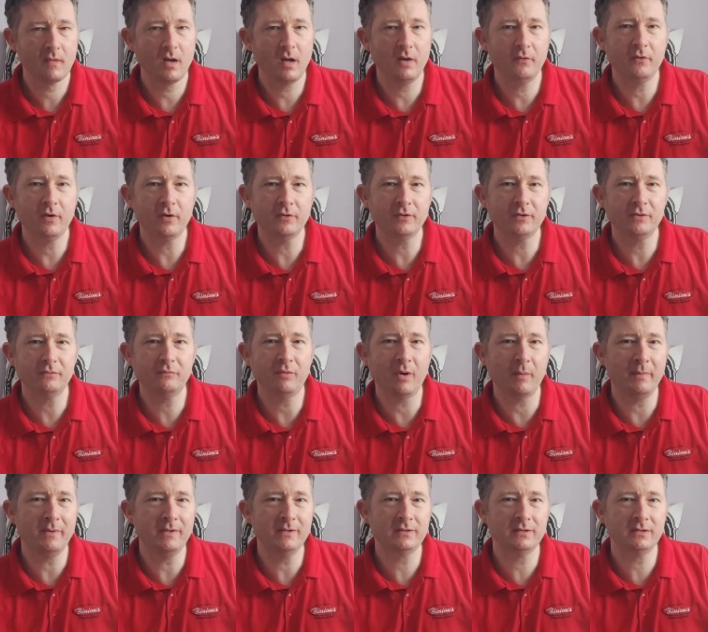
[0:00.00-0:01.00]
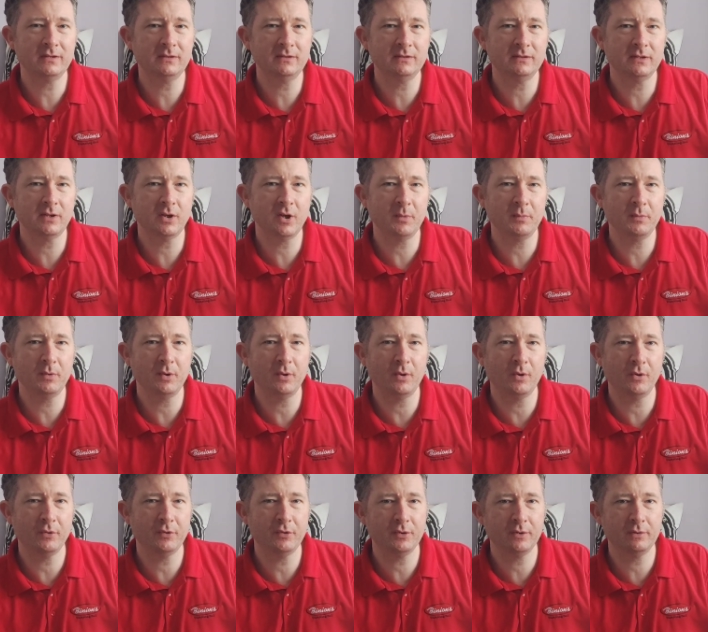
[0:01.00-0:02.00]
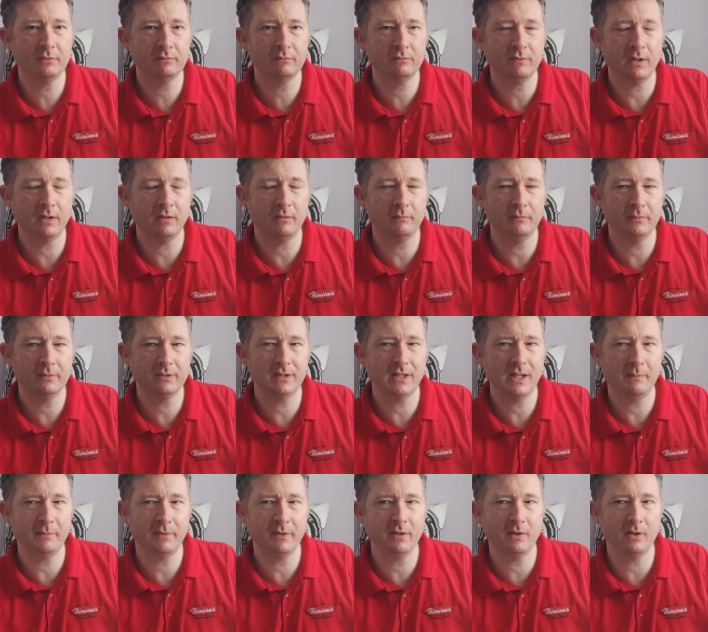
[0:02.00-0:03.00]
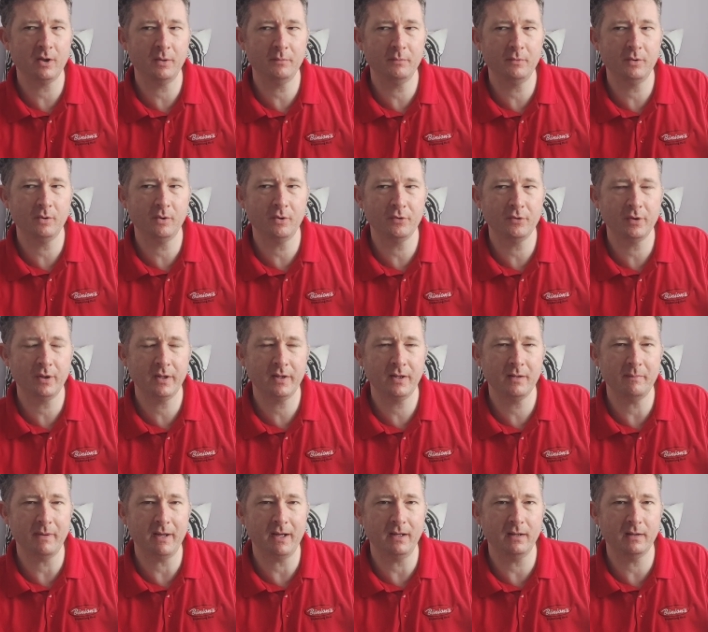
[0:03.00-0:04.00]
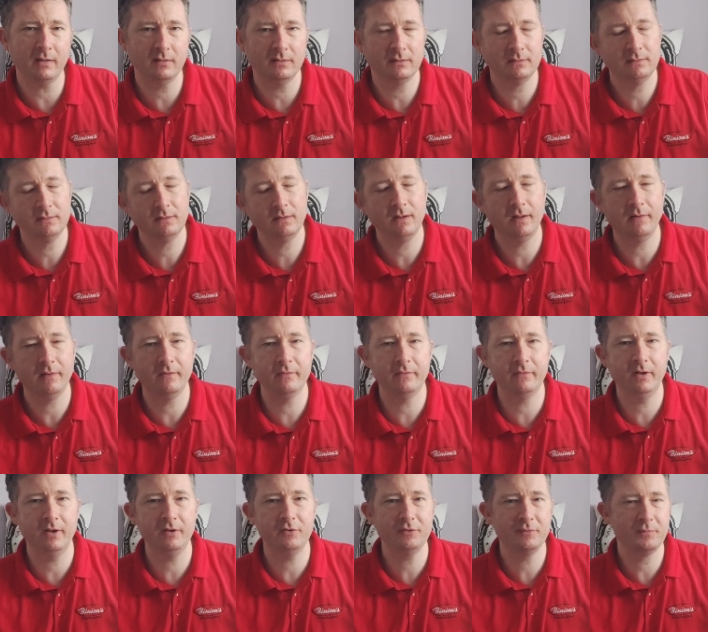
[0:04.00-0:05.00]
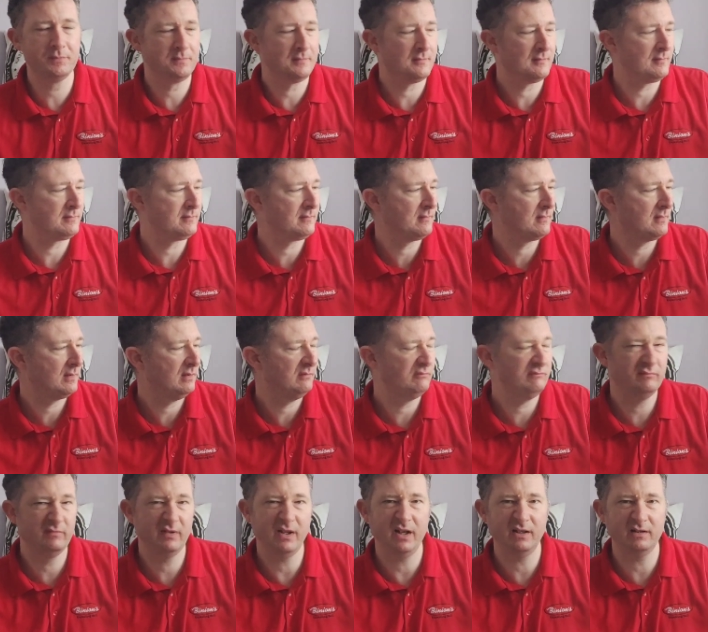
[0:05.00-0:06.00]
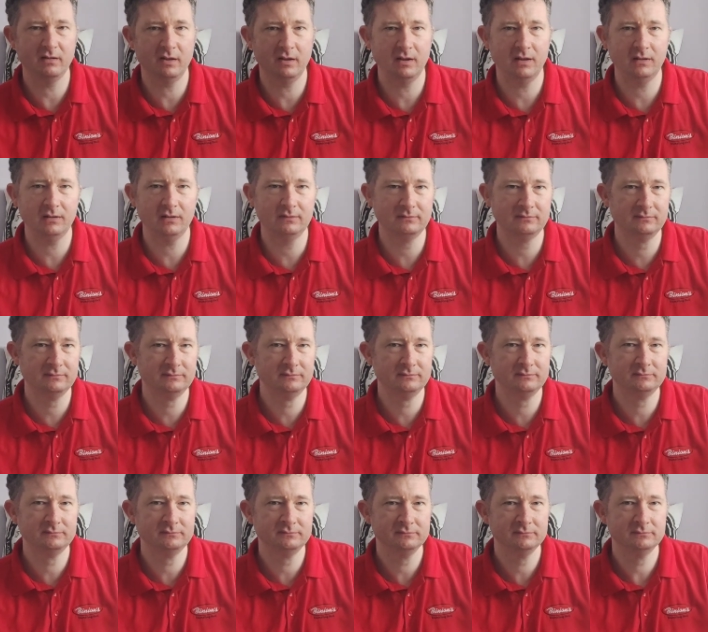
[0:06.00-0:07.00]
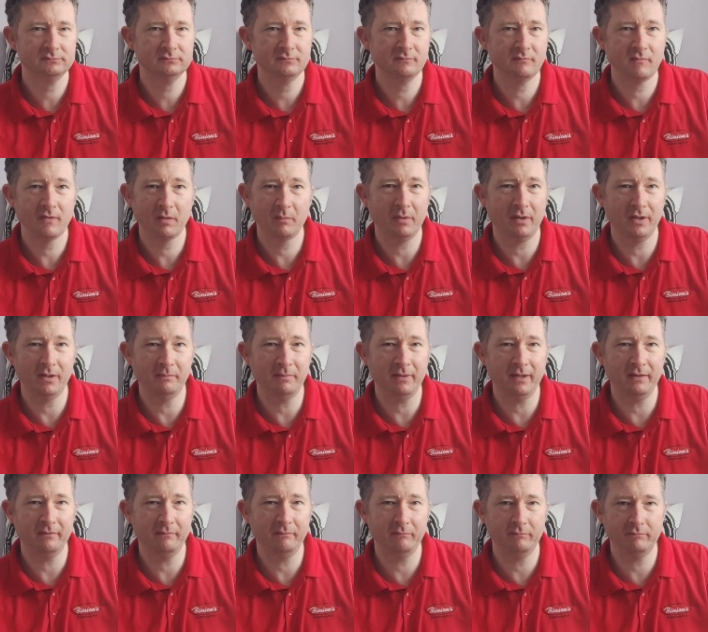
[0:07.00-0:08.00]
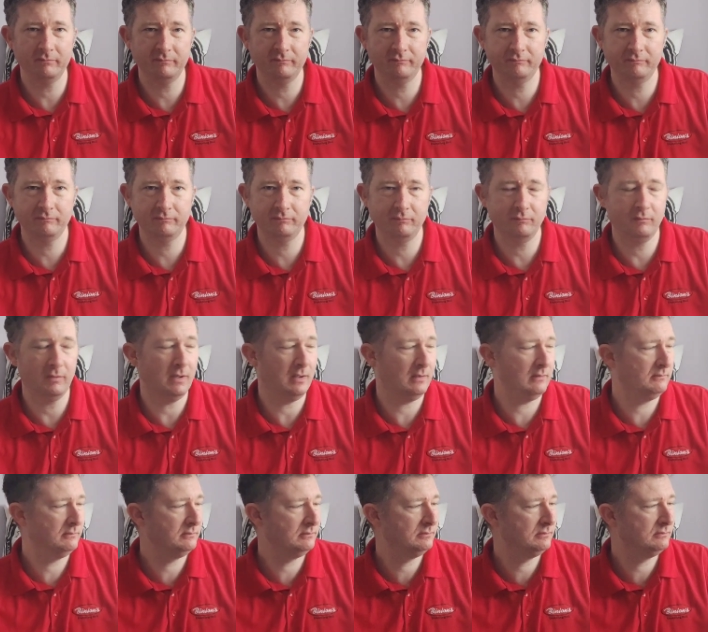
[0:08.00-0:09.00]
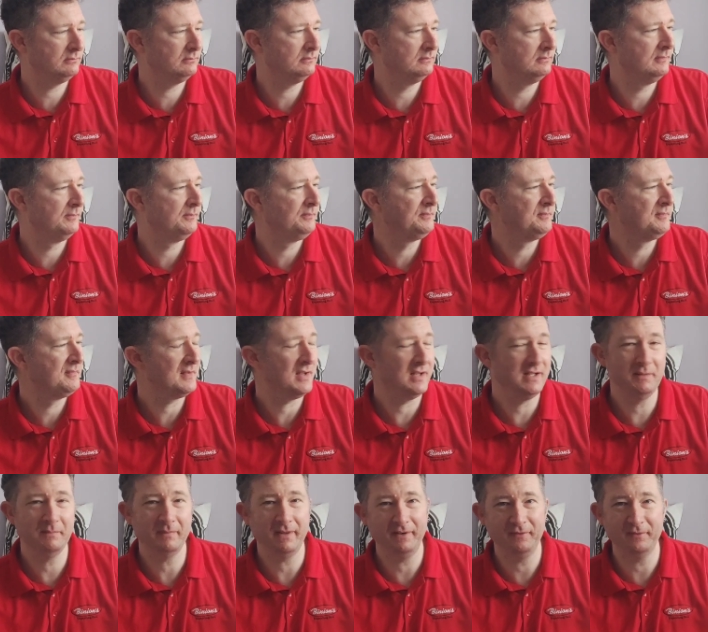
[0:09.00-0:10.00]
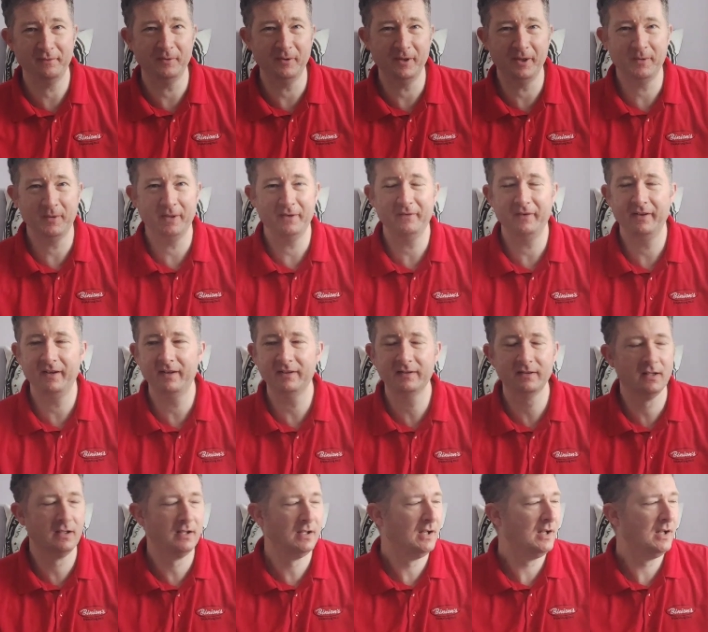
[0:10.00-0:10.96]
I've got some Robinson's lime cordial. Well, it's lemon and lime cordial in the back, in the fridge. Tastes like that. But I didn't pay, well, I didn't pay forty quid for this.